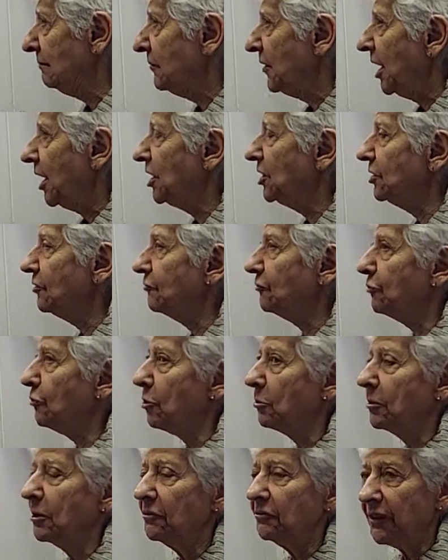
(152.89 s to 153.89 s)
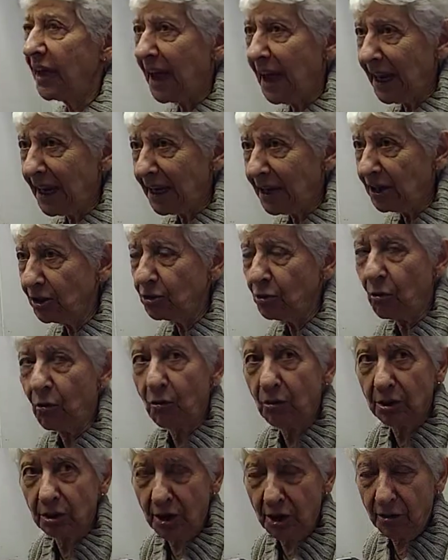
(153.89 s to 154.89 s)
in the form of aid
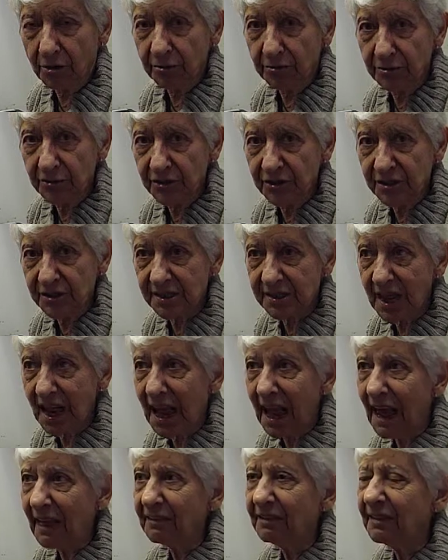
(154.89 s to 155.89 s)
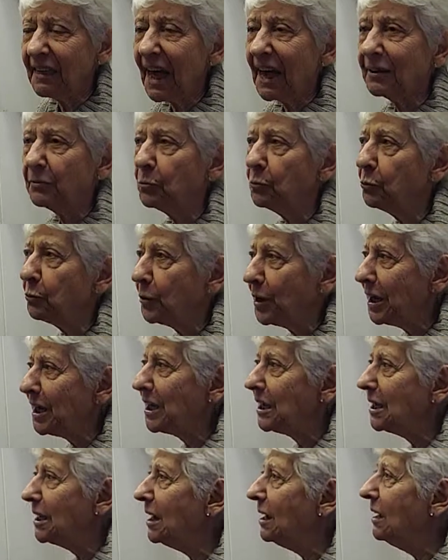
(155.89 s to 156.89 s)
or loans, and that
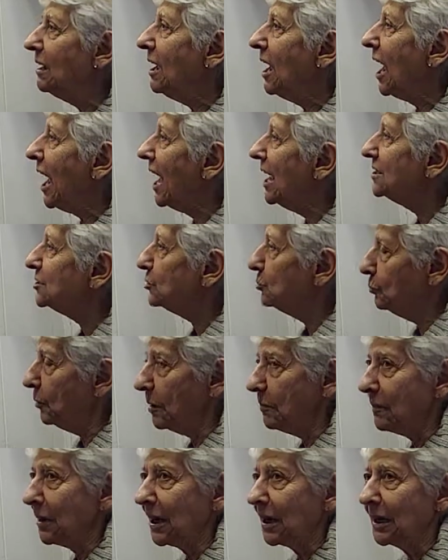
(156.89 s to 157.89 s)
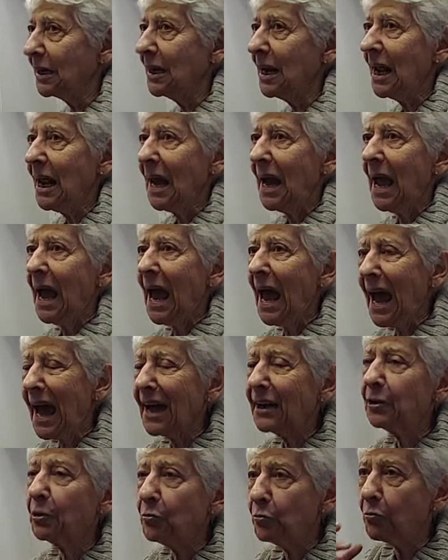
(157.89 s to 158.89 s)
we as women
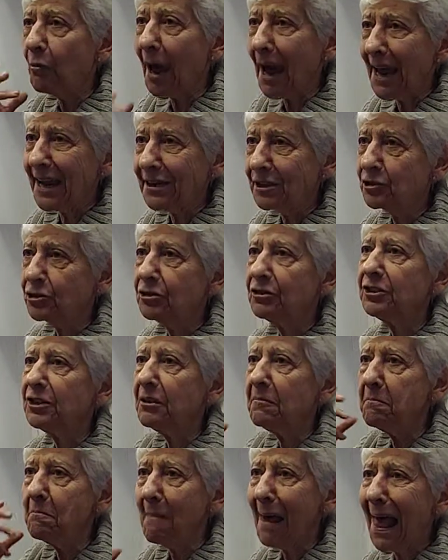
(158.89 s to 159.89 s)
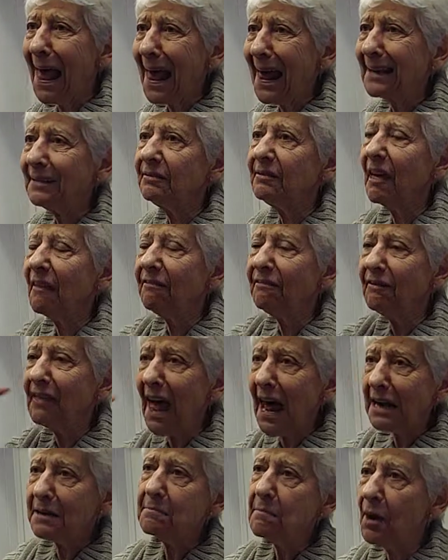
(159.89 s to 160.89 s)
had a right to demand that
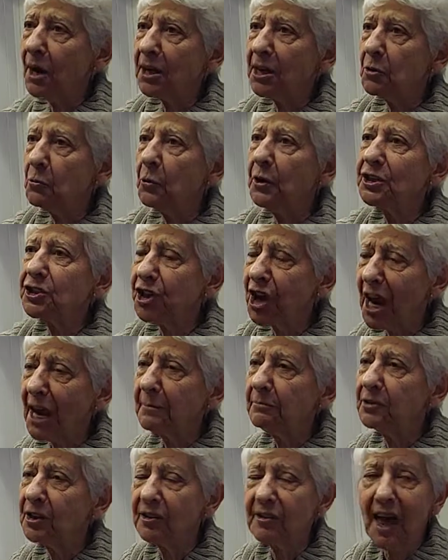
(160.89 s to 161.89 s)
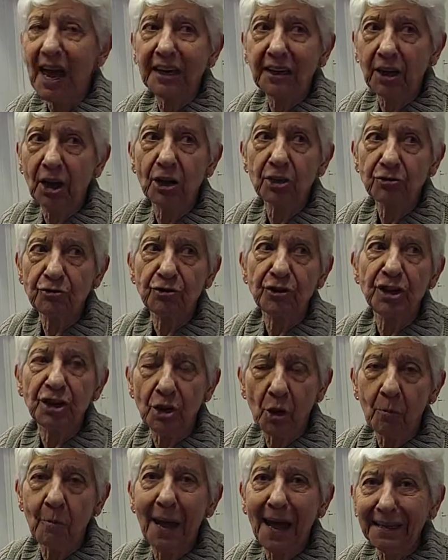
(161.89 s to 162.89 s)
that money which came to that country,
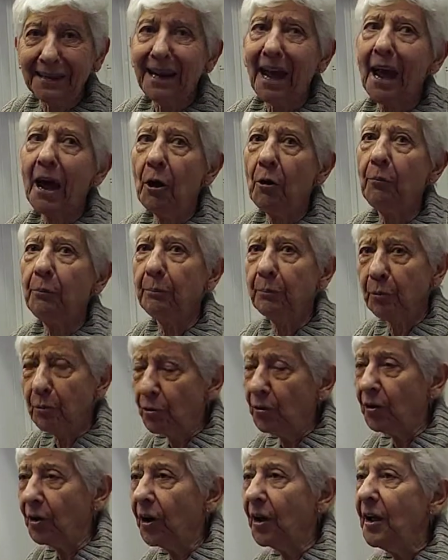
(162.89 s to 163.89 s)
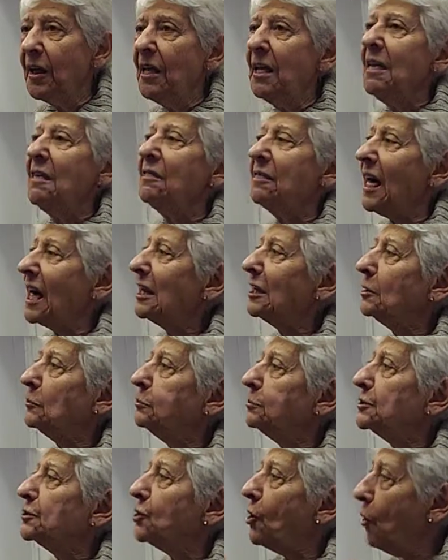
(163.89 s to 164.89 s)
no matter how poor, that it
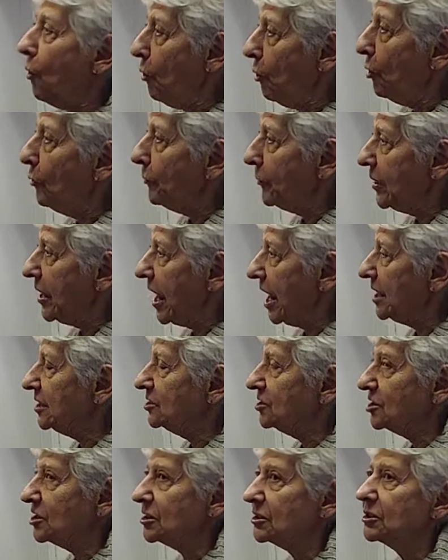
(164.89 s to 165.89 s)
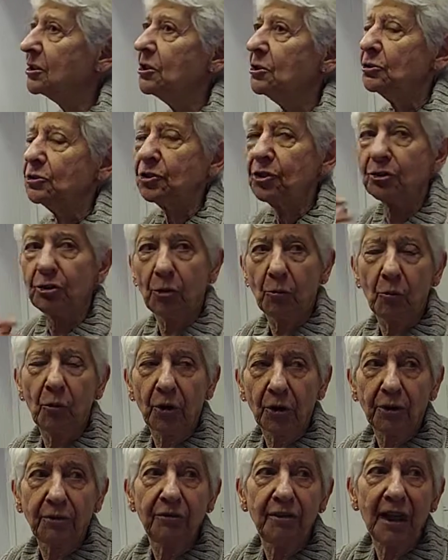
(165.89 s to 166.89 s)
was oriented to the
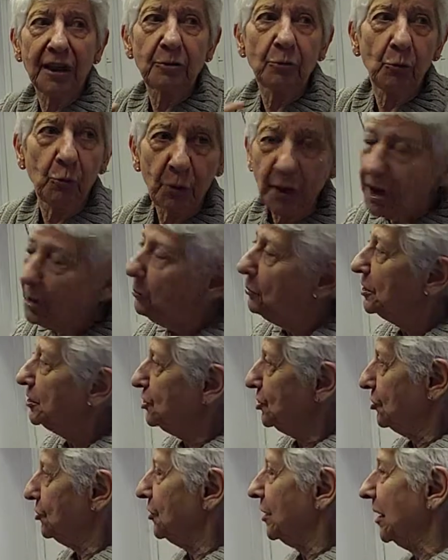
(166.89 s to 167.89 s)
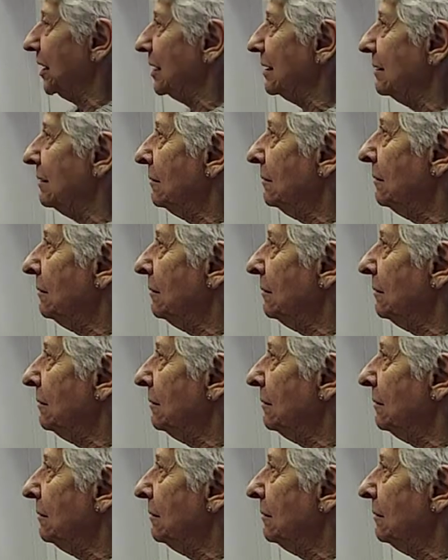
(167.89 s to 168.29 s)
work that we were doing,